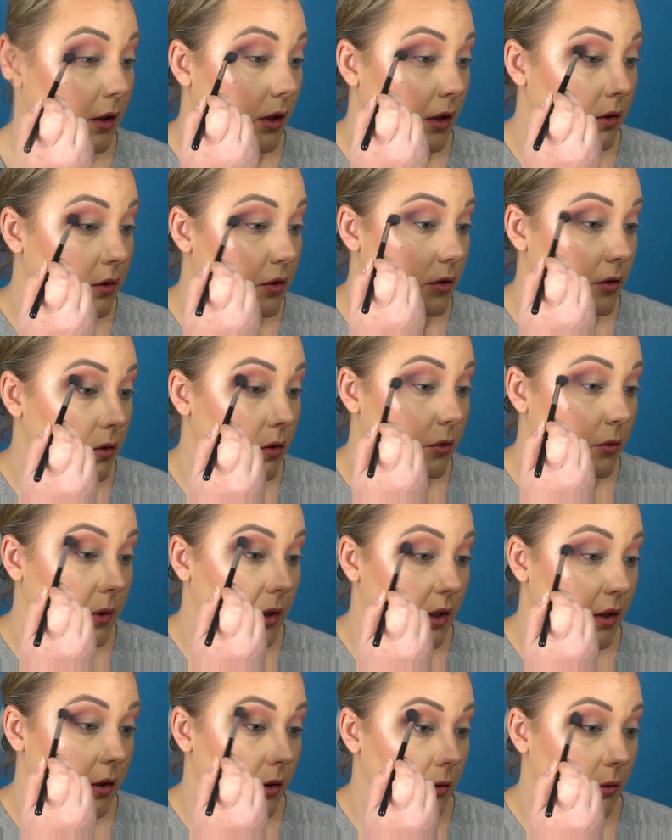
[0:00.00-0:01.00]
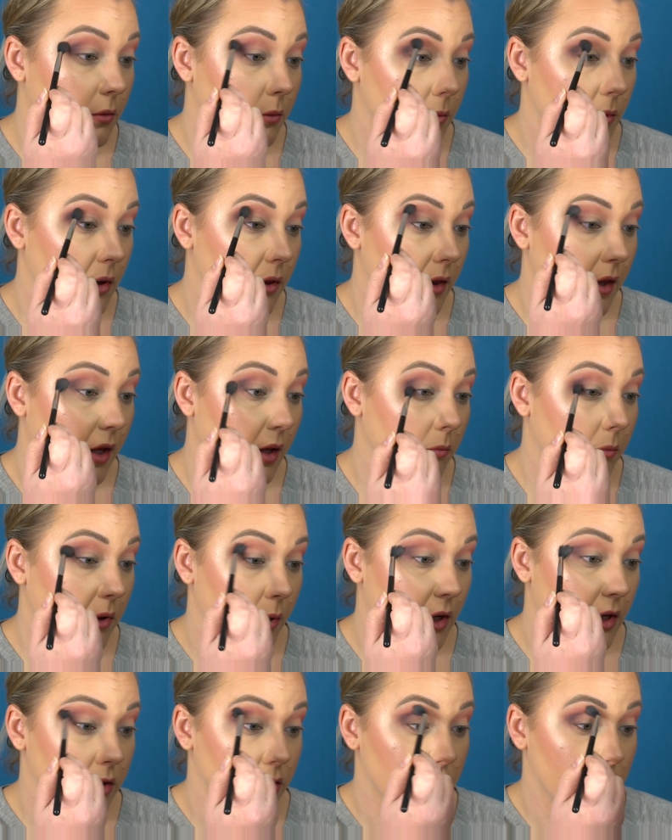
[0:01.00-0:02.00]
And just go in with a
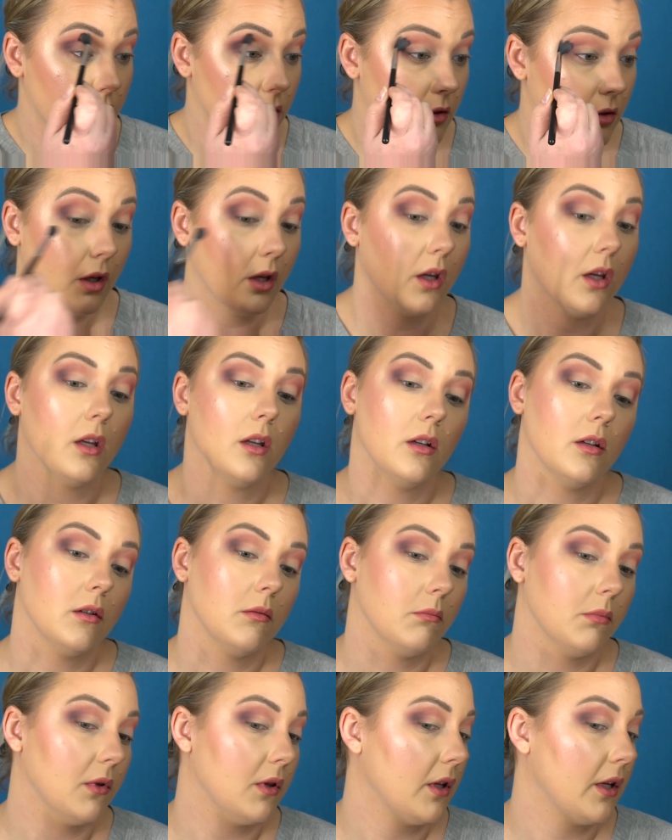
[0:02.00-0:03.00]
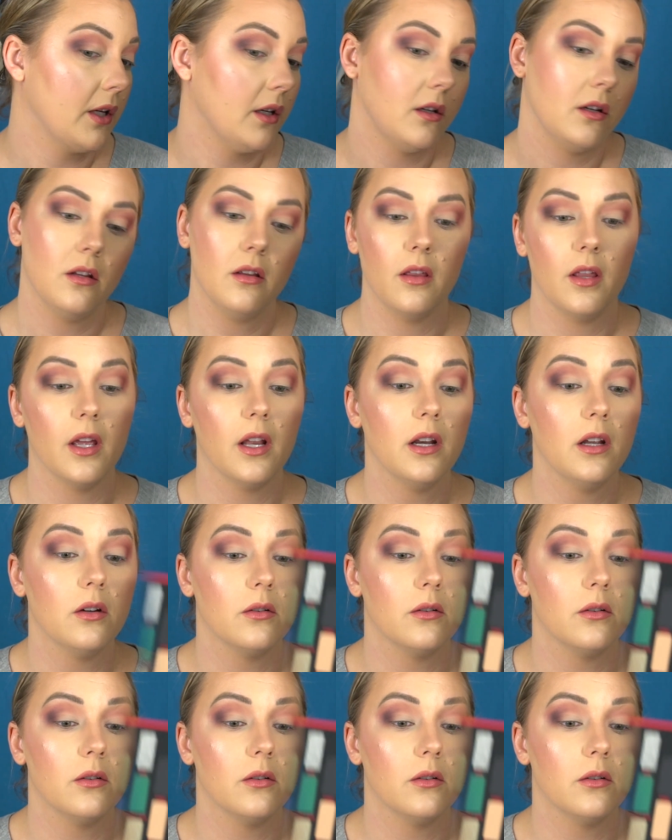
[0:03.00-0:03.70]
brush and blend that